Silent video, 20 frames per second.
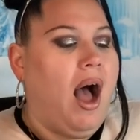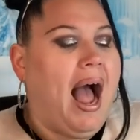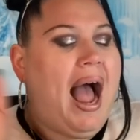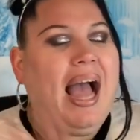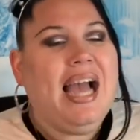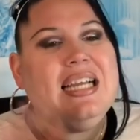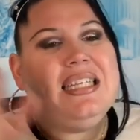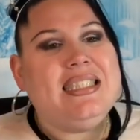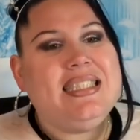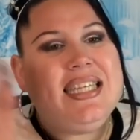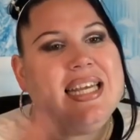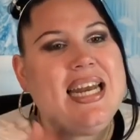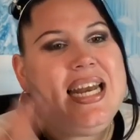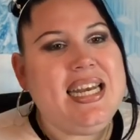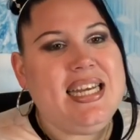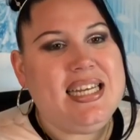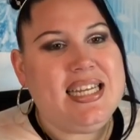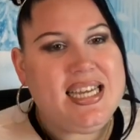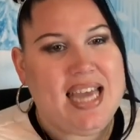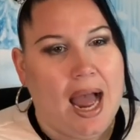I
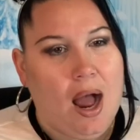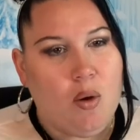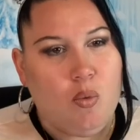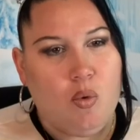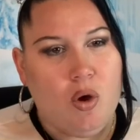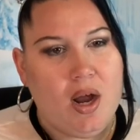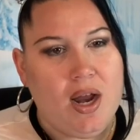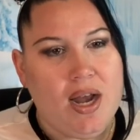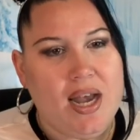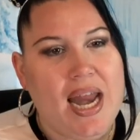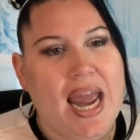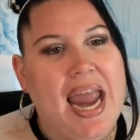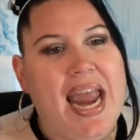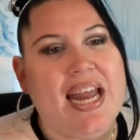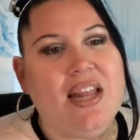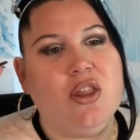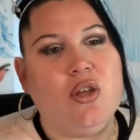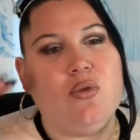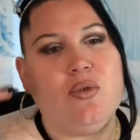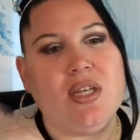didn't get one.
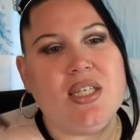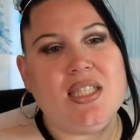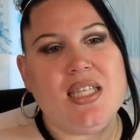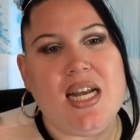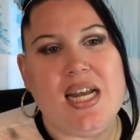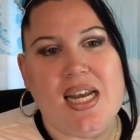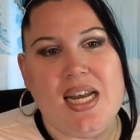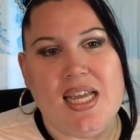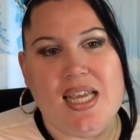And the reason I